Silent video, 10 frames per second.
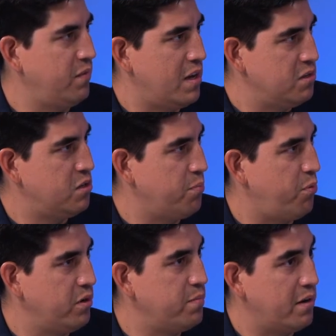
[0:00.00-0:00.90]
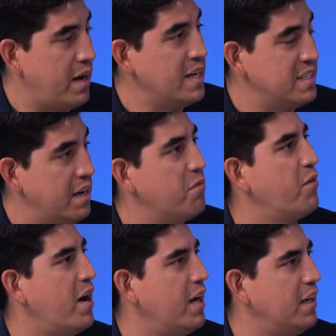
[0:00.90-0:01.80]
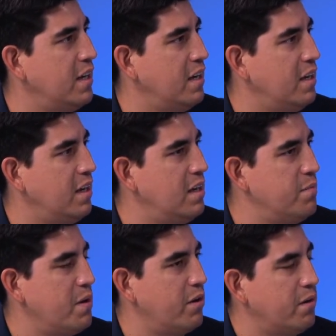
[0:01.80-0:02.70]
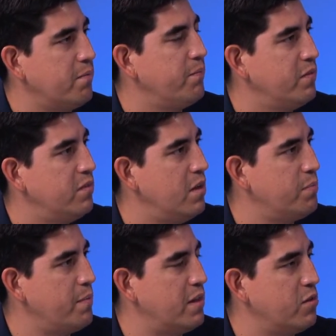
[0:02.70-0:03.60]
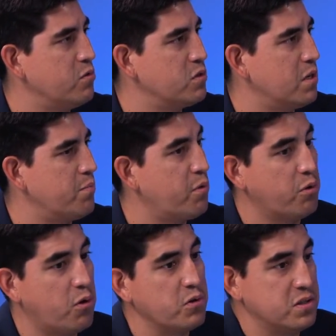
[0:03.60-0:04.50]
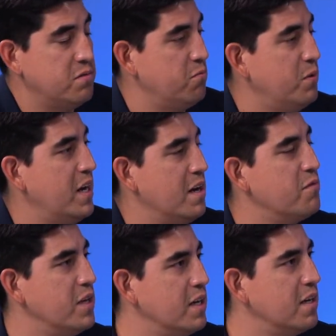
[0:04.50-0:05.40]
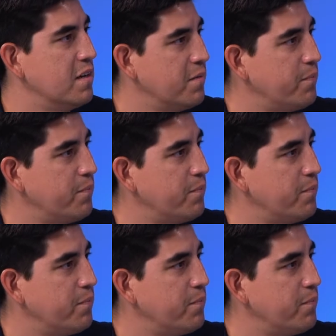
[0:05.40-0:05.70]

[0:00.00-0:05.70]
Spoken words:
to your point, to be able to identify and to be able to implement those protocols when and if needed.